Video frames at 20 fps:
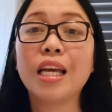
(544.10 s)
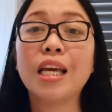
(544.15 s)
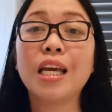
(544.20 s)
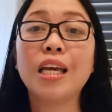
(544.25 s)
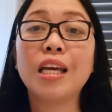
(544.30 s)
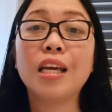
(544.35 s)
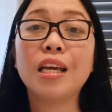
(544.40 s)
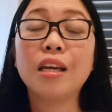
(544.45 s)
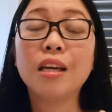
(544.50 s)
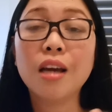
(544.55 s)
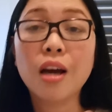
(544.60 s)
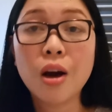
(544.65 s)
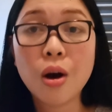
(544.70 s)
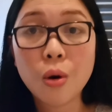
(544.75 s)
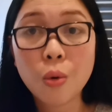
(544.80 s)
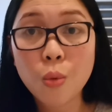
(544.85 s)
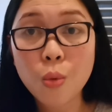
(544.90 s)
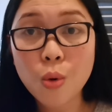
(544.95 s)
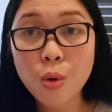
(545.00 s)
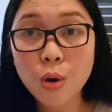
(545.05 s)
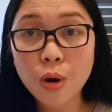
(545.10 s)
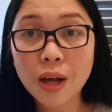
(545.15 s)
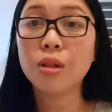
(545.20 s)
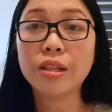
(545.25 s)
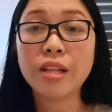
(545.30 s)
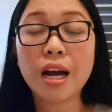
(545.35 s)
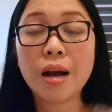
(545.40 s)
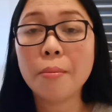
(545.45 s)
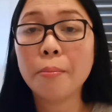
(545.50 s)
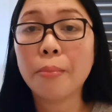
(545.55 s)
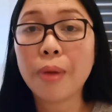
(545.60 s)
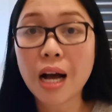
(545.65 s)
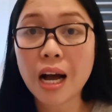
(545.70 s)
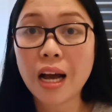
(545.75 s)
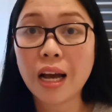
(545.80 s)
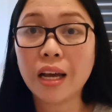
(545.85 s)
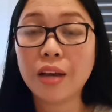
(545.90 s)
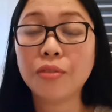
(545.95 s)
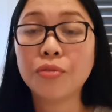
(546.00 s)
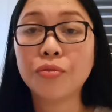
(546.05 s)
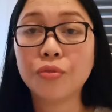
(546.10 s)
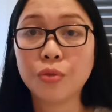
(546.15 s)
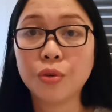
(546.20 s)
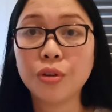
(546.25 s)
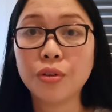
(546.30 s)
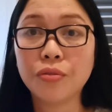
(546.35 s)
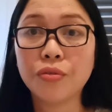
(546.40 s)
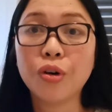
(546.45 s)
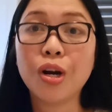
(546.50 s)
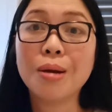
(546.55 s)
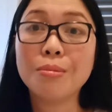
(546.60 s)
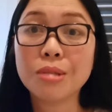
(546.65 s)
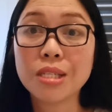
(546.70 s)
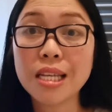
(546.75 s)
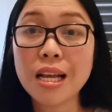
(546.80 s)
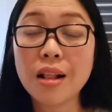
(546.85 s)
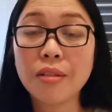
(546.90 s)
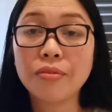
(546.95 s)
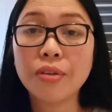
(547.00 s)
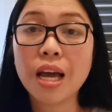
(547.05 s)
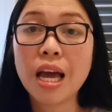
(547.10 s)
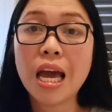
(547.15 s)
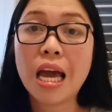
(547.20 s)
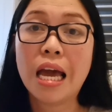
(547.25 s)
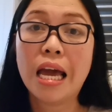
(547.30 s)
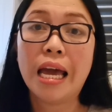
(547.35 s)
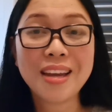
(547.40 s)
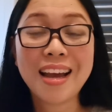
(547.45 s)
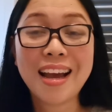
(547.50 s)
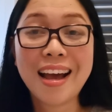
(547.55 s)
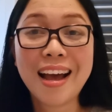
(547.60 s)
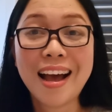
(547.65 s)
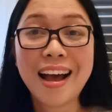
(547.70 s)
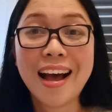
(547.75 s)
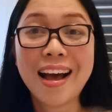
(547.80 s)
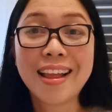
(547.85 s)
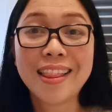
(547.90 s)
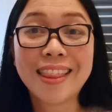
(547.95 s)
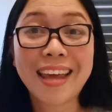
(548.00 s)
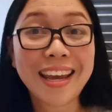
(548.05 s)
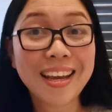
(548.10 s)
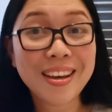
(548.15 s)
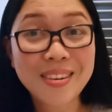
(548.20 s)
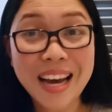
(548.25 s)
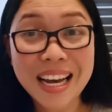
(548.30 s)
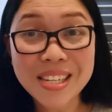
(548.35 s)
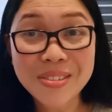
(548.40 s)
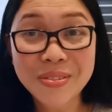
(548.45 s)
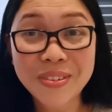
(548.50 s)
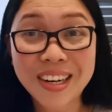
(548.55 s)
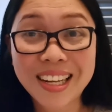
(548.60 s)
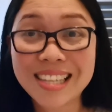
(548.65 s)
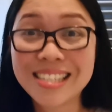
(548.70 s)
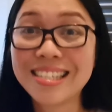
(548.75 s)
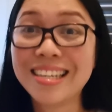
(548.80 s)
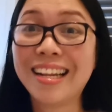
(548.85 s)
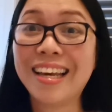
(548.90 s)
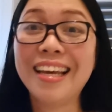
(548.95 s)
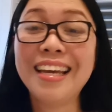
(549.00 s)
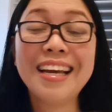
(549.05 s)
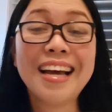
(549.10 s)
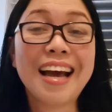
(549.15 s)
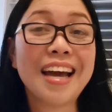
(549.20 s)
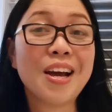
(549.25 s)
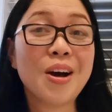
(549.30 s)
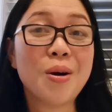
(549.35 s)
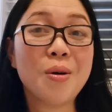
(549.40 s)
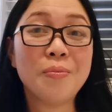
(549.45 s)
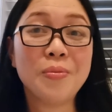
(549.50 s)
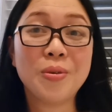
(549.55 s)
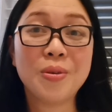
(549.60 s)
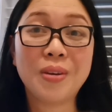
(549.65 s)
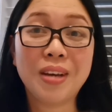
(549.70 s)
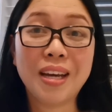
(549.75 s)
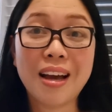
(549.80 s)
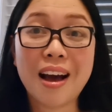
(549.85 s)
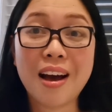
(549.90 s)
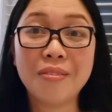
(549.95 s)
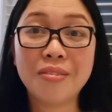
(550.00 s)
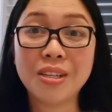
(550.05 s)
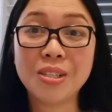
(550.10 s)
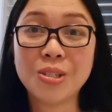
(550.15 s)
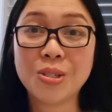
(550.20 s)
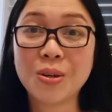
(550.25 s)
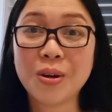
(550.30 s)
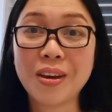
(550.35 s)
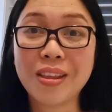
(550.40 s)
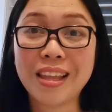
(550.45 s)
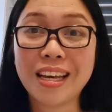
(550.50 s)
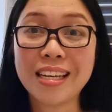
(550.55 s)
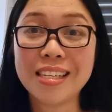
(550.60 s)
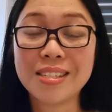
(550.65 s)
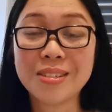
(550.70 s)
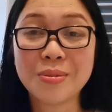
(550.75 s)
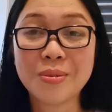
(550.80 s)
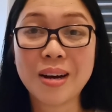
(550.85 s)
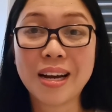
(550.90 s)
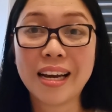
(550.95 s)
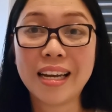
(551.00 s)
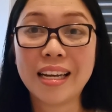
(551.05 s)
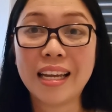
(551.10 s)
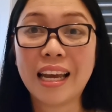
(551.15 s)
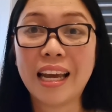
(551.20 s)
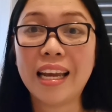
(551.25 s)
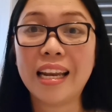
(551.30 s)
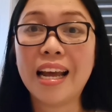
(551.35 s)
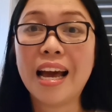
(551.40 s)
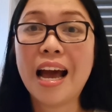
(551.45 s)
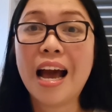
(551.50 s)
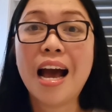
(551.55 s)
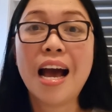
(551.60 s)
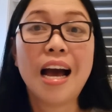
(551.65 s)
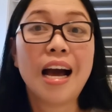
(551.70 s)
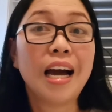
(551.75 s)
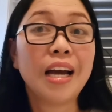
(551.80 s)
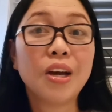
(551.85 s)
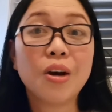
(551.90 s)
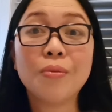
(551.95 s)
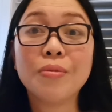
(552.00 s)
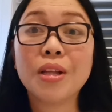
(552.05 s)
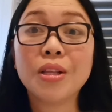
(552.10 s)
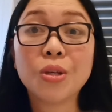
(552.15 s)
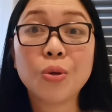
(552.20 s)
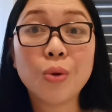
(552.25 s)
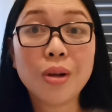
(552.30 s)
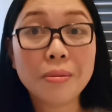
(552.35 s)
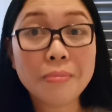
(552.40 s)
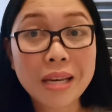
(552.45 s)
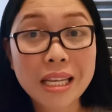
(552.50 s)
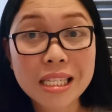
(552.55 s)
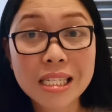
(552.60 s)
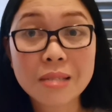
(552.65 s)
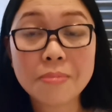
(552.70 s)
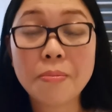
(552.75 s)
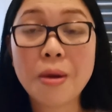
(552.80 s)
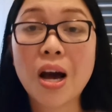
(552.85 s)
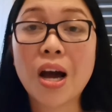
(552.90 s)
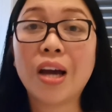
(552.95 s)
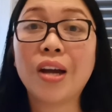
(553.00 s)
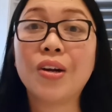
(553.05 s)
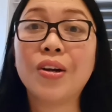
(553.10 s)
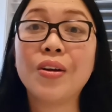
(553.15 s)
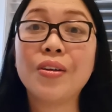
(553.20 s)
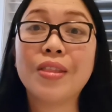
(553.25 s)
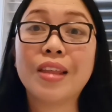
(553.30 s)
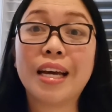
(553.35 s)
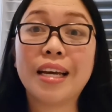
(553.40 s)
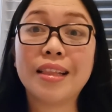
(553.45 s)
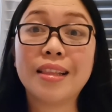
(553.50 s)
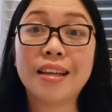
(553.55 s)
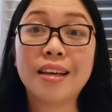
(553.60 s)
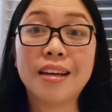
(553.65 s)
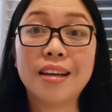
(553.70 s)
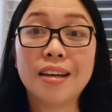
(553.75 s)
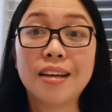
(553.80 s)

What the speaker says: he will not buy food for himself. Thank you guys for listening. I hope you have enjoyed this one, and I hope that you will be inspired that